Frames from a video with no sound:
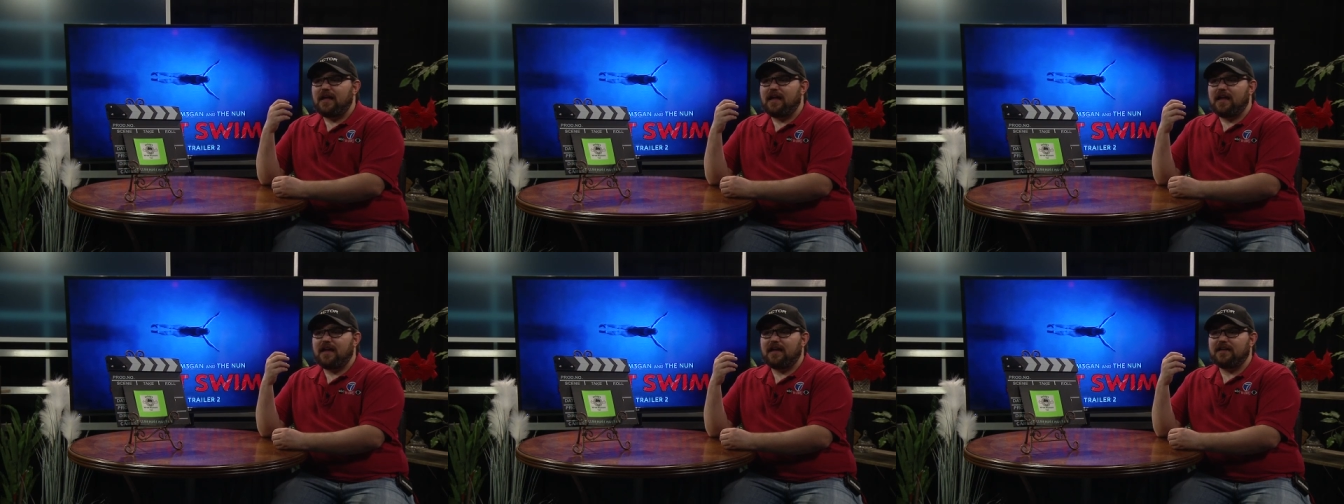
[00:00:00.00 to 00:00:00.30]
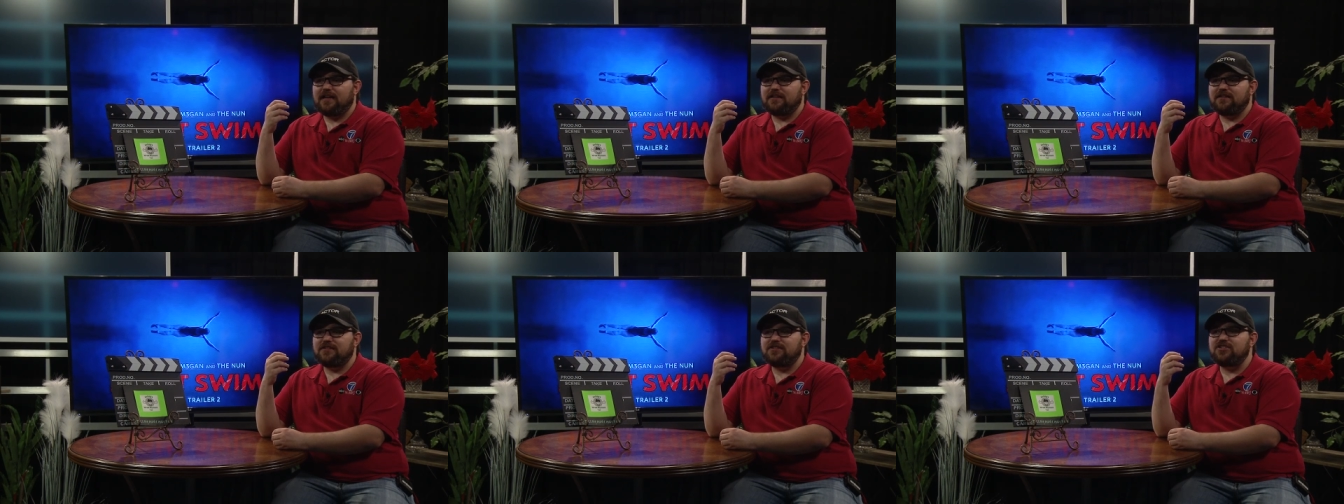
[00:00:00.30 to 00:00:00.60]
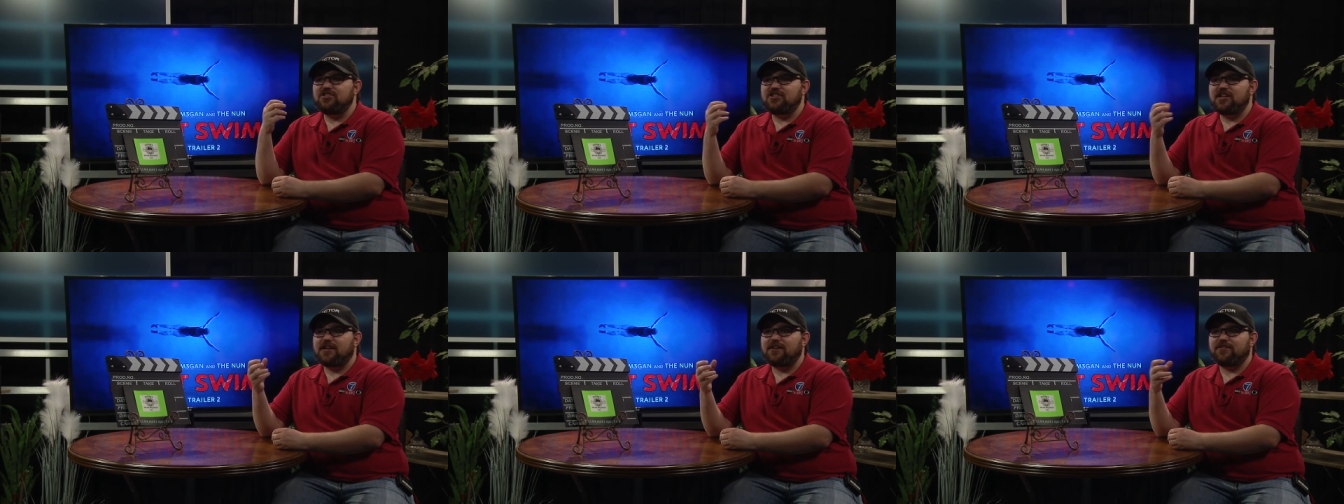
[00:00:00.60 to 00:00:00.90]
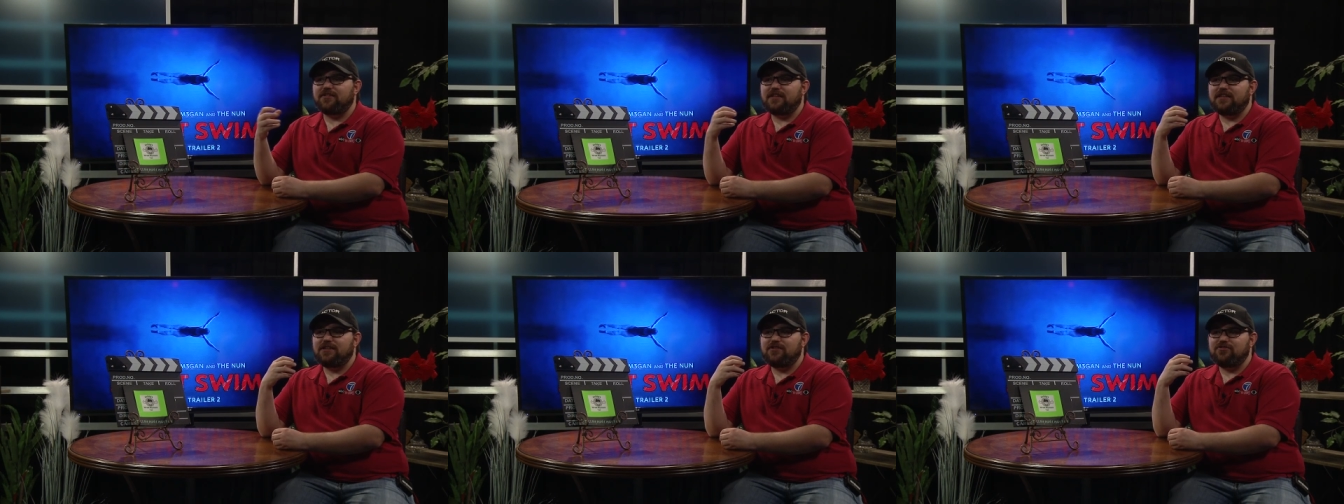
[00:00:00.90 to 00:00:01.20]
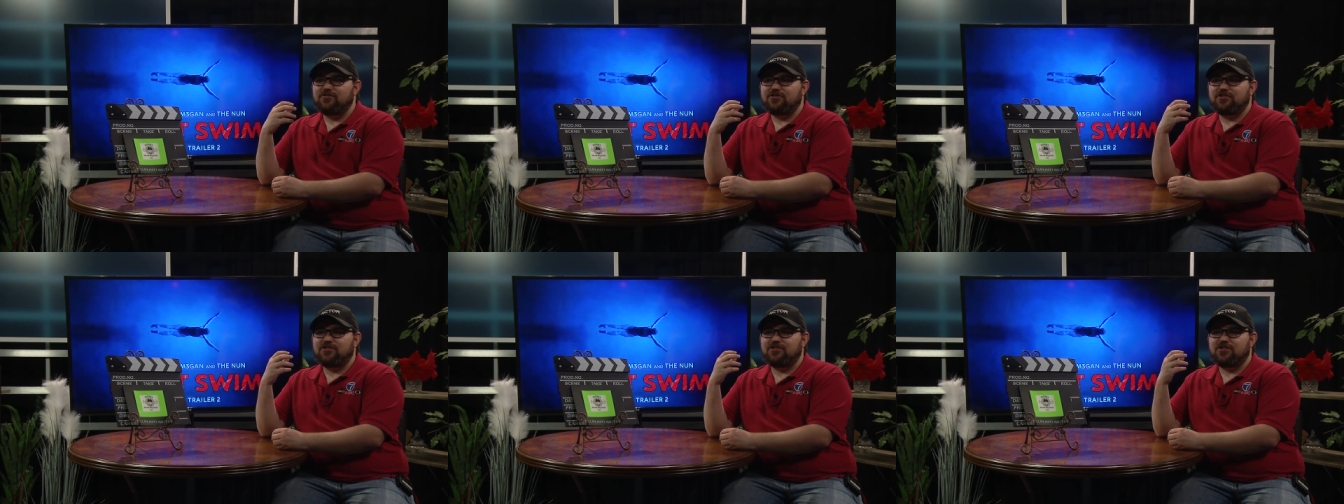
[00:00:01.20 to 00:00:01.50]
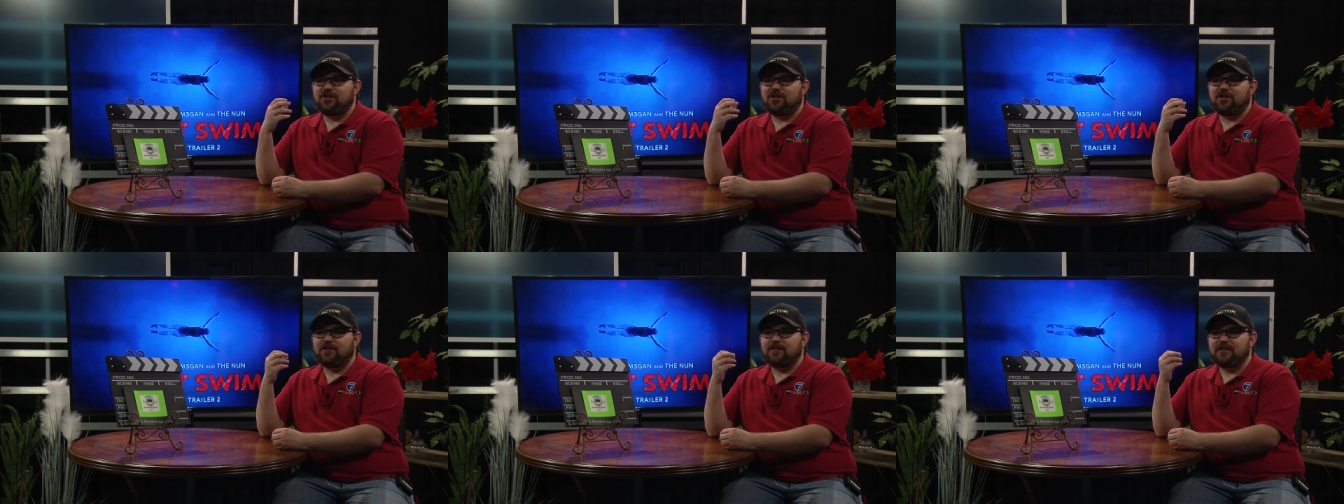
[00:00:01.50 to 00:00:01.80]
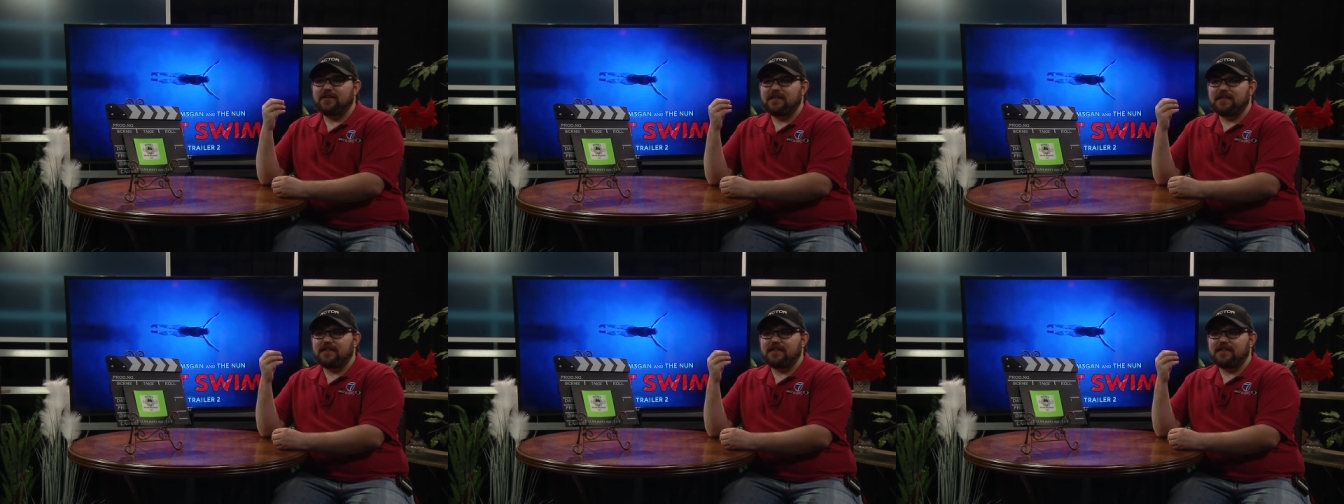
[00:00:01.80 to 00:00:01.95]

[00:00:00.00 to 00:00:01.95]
and suddenly you just start